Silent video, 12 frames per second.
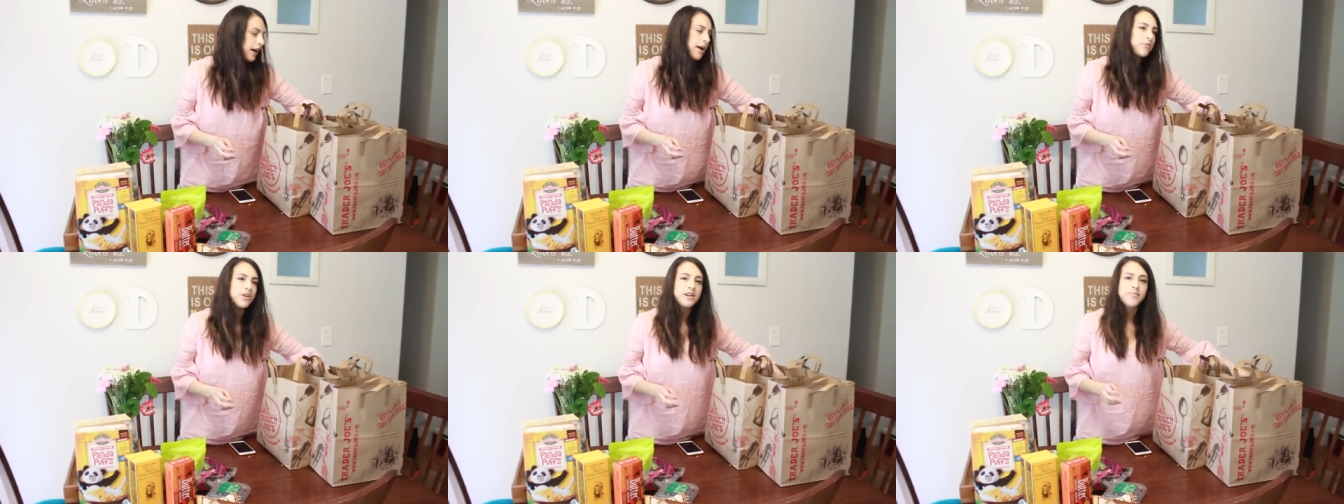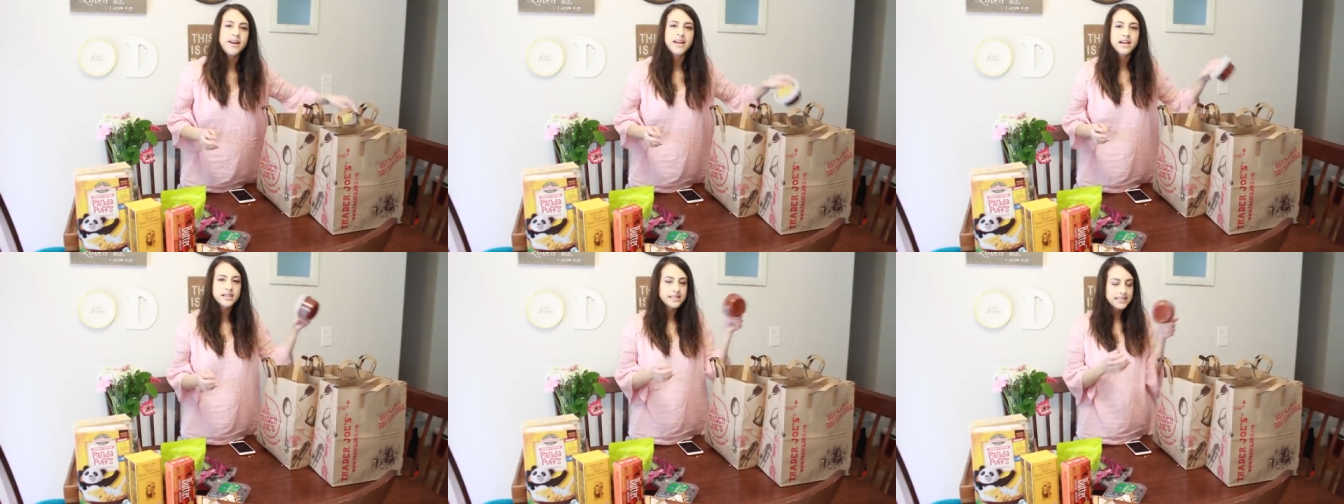I'm going to
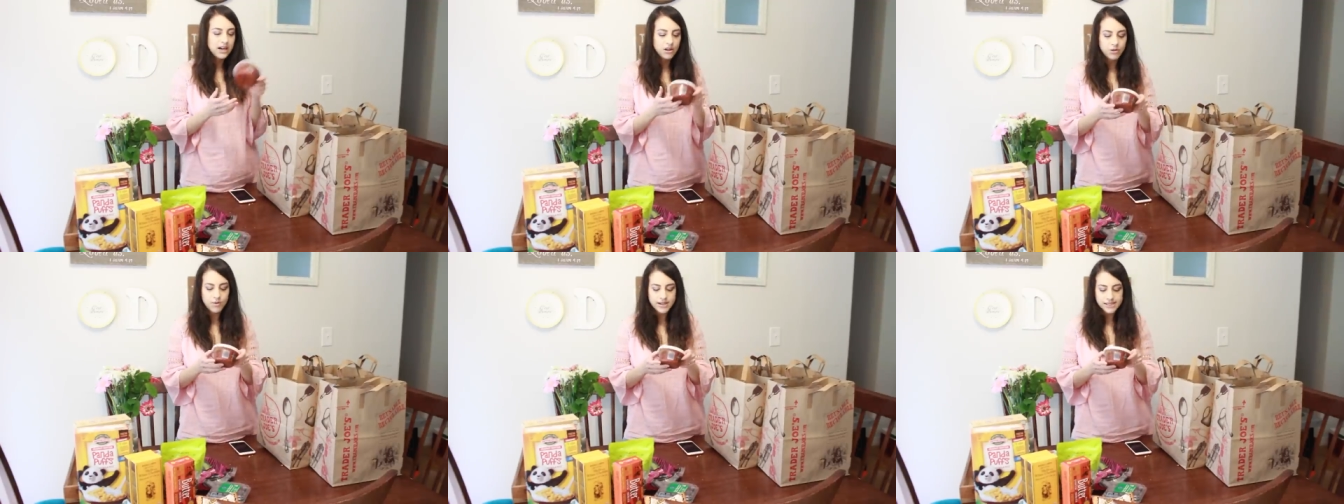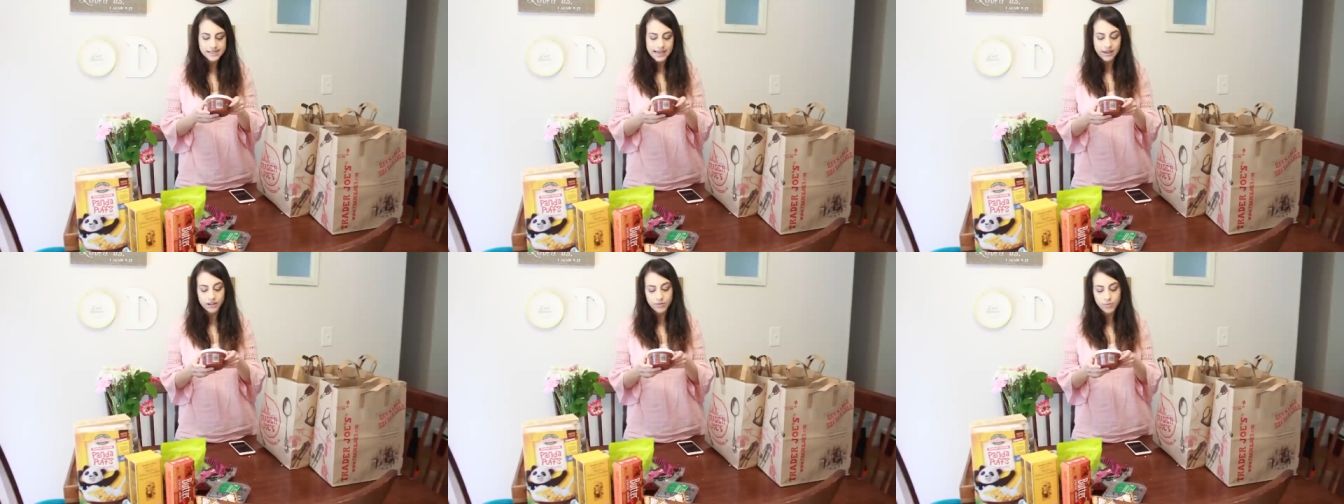make a Southwest
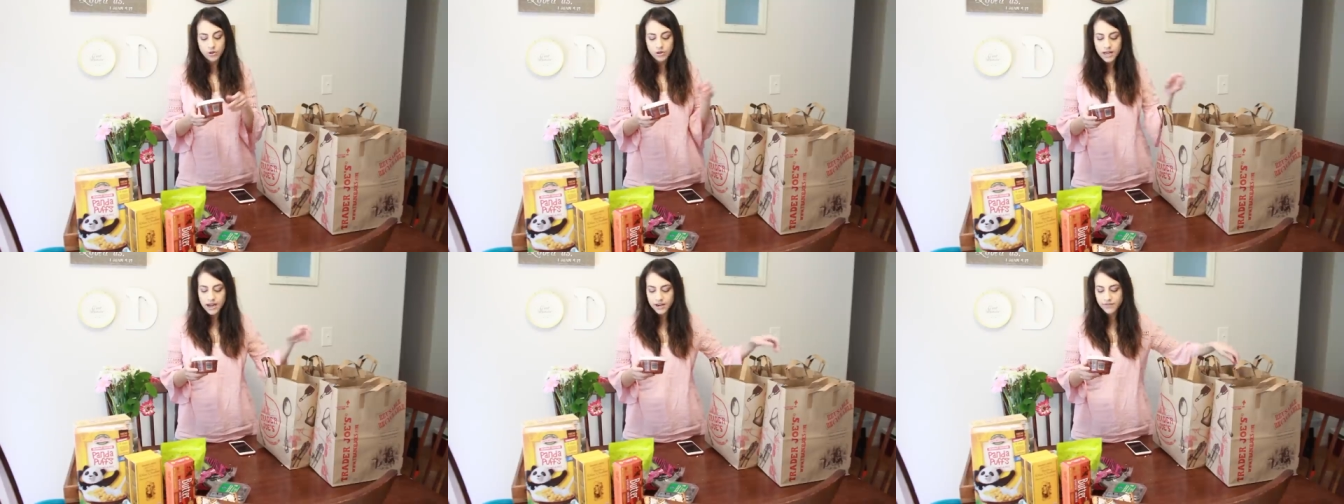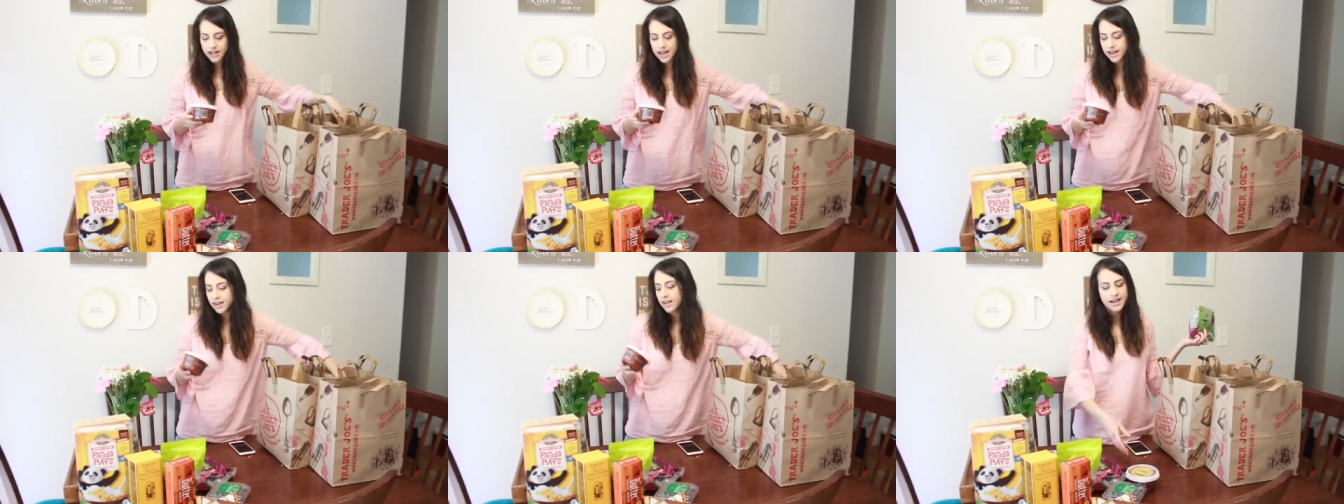salad bowl out of that.